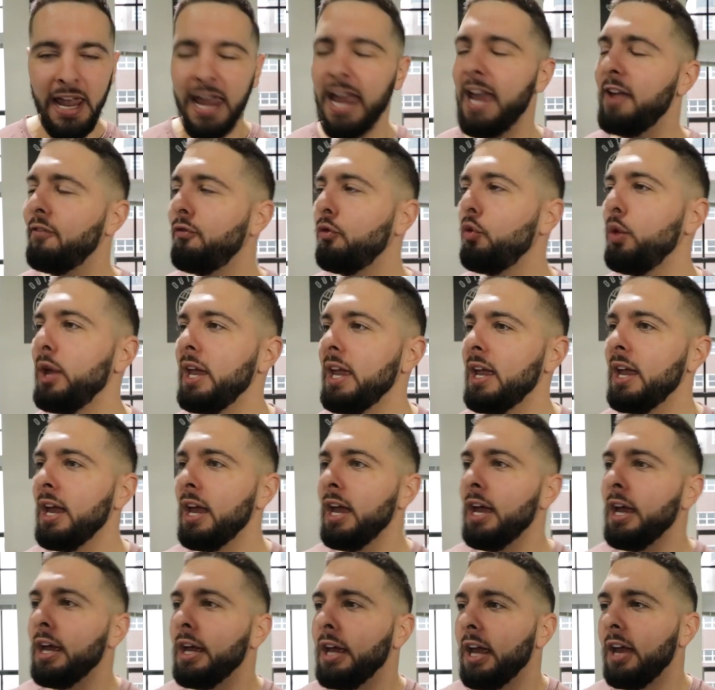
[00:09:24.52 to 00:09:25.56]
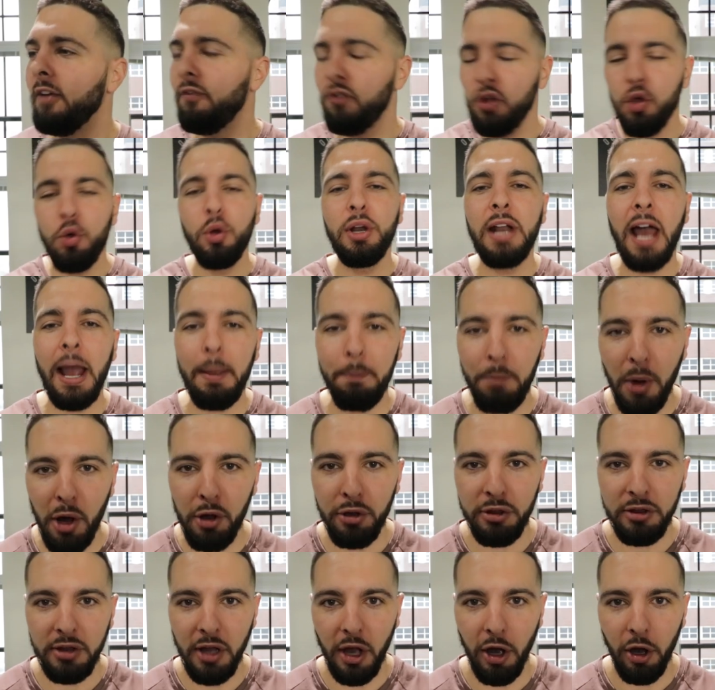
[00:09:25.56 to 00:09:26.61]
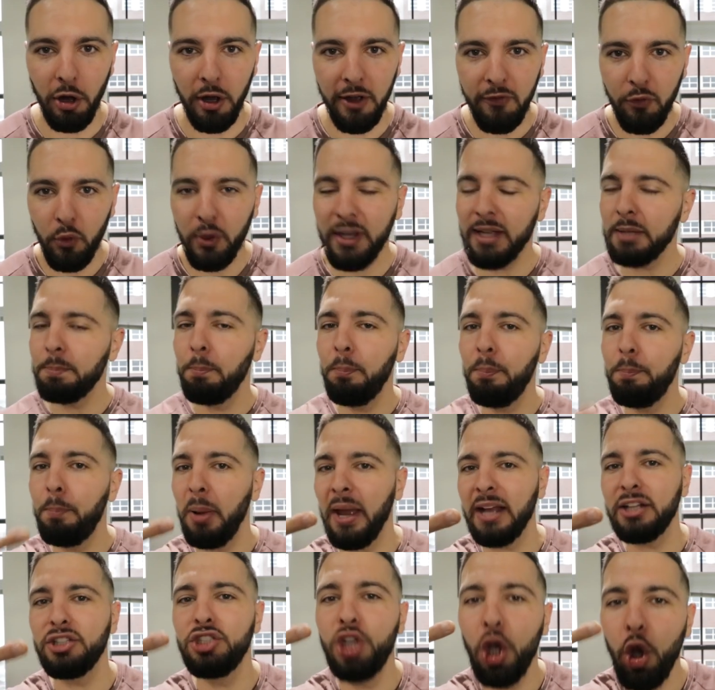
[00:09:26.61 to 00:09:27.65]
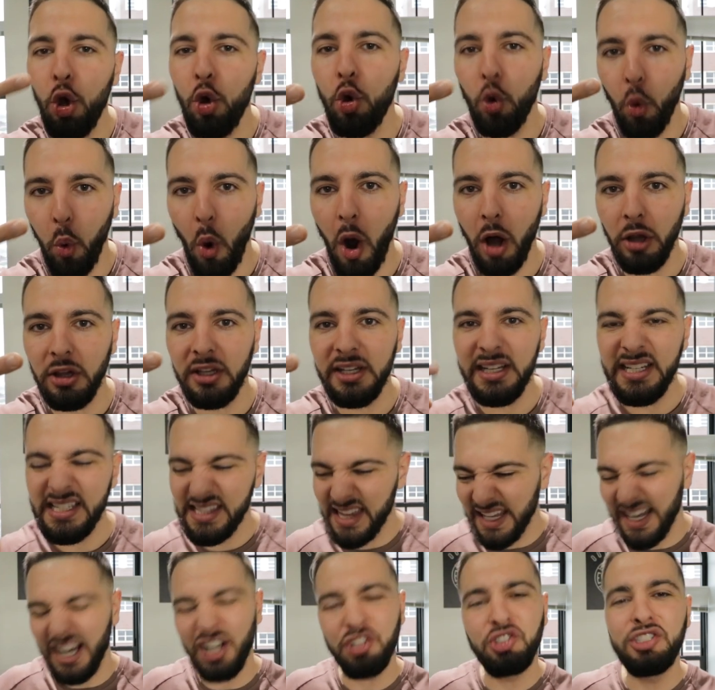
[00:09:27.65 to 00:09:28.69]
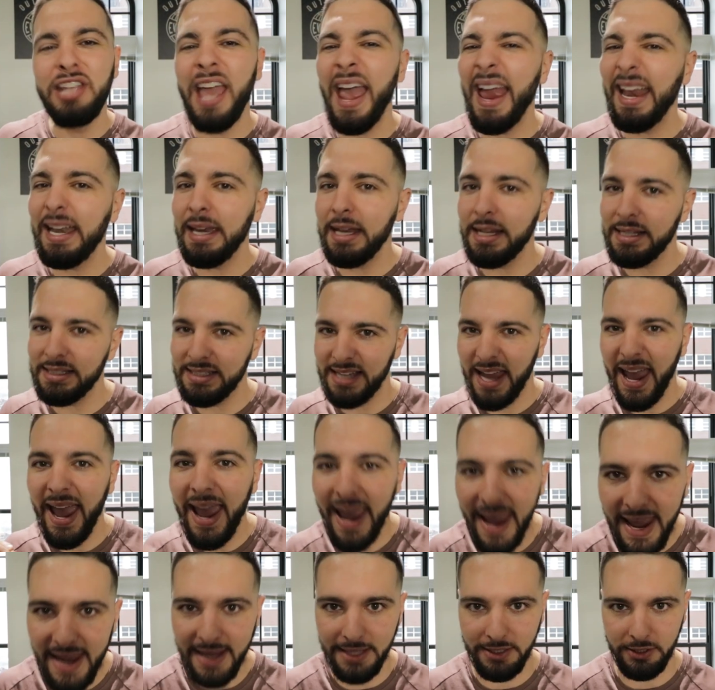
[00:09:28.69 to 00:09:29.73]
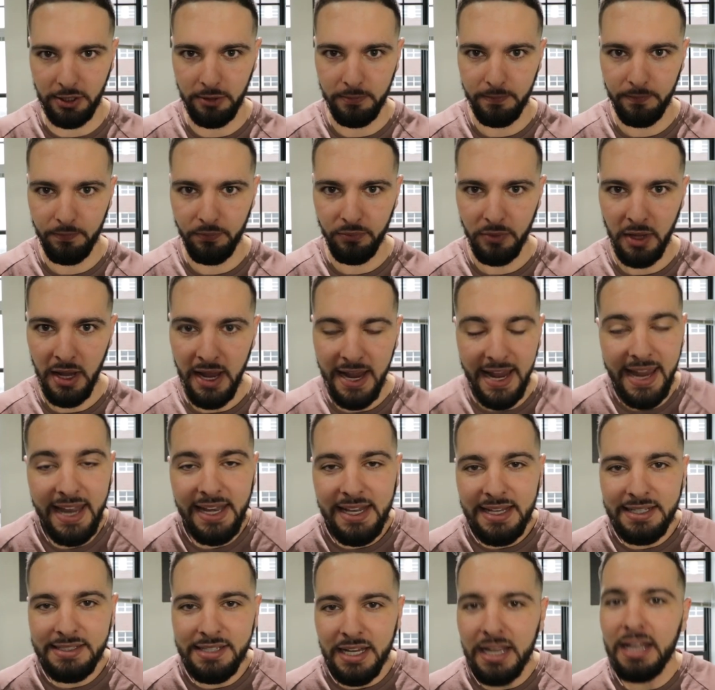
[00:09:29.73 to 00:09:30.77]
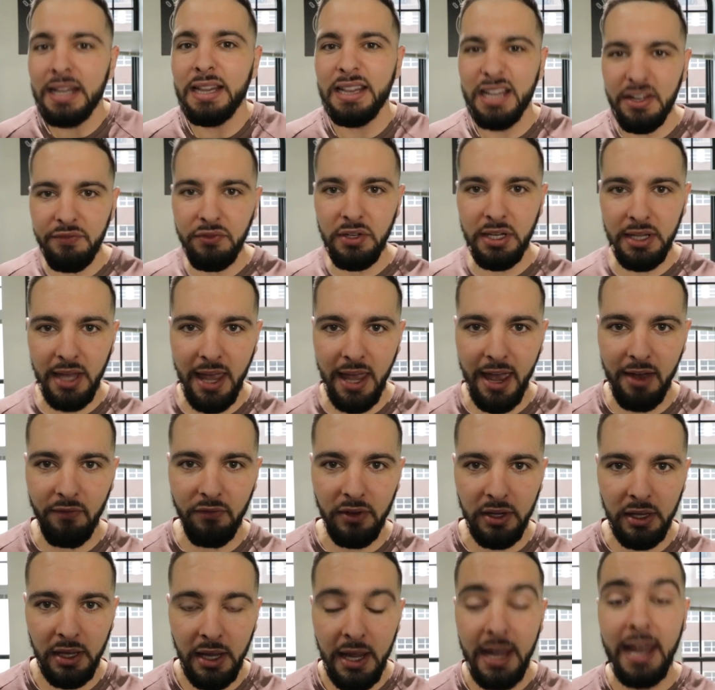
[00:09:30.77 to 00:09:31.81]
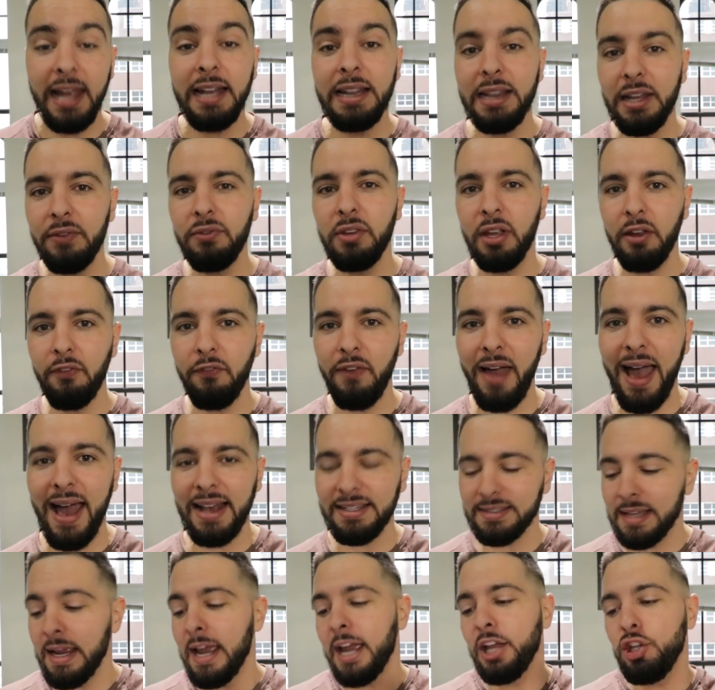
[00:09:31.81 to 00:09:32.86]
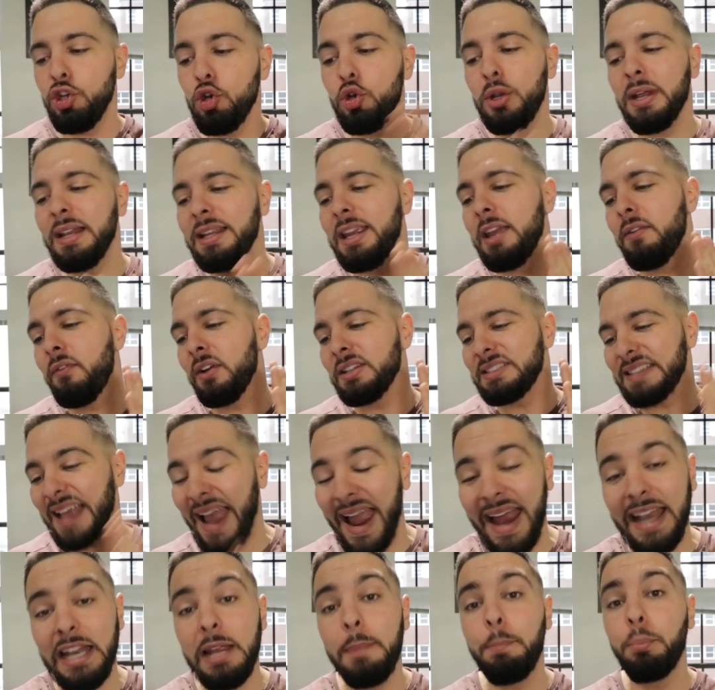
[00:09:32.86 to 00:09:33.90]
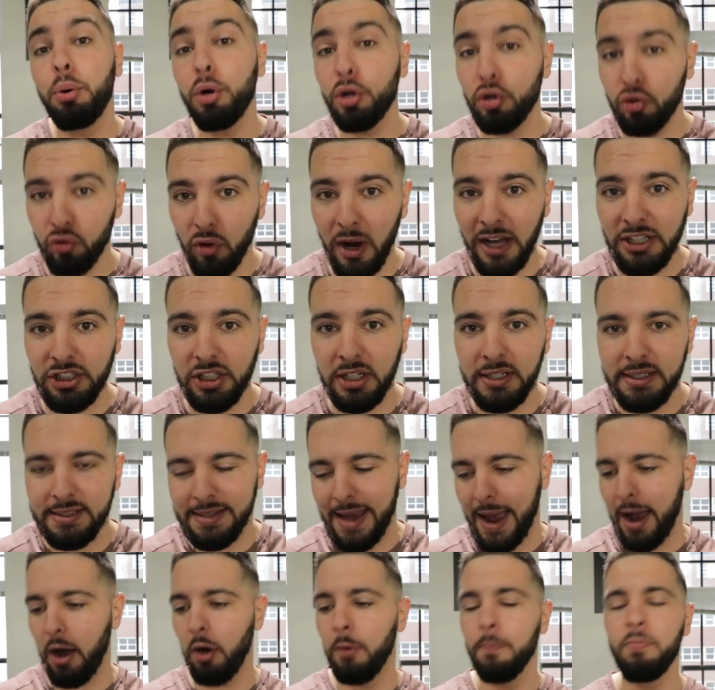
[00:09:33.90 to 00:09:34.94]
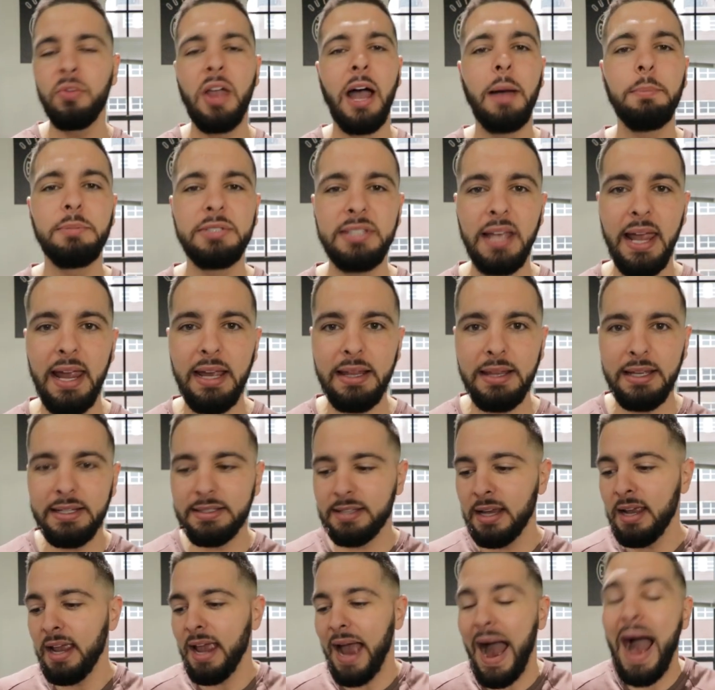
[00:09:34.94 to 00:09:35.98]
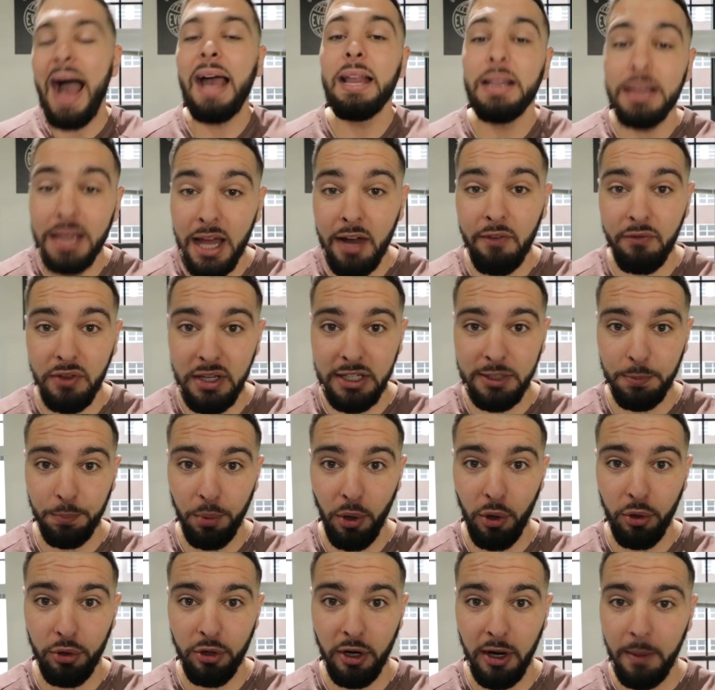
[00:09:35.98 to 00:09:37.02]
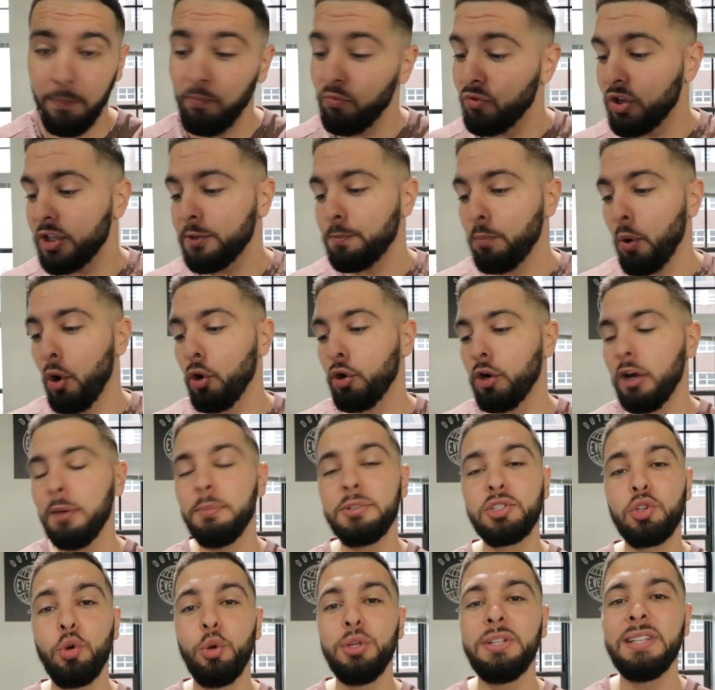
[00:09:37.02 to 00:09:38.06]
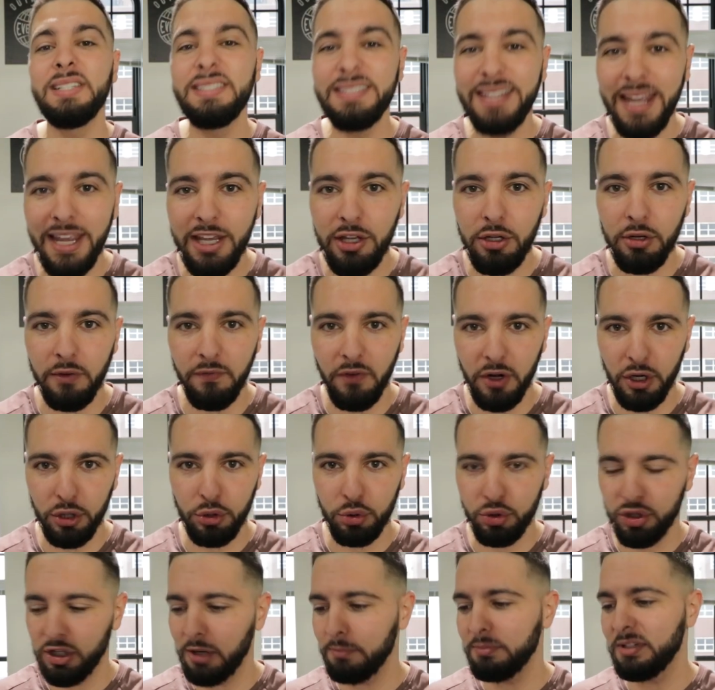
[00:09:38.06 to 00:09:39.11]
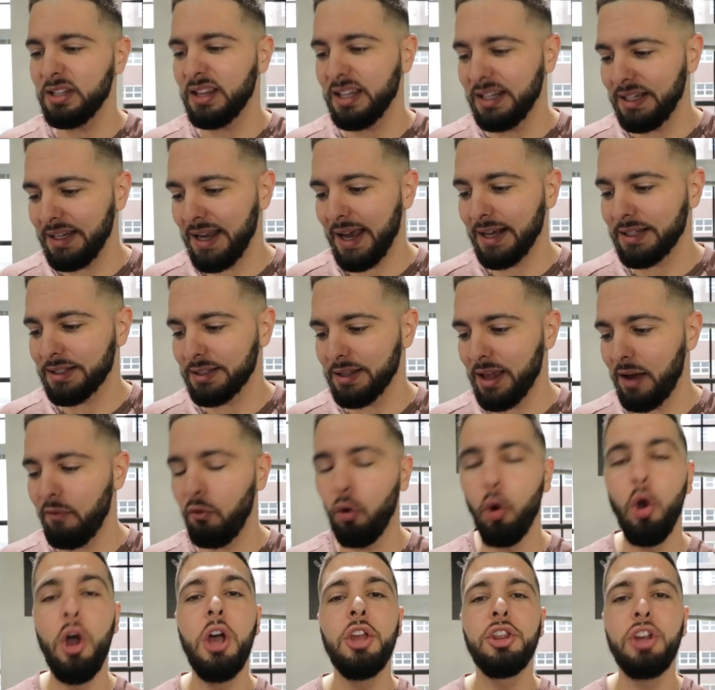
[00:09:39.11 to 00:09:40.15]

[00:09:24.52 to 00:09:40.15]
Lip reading: If you and I both know, if we could pick two qualities that our tendons hate, It is lifting heavy and lifting fast. And you didn't give us any progressions. Now, I'm saying this, I love this program. This program is going to take your vertical jump to the next level.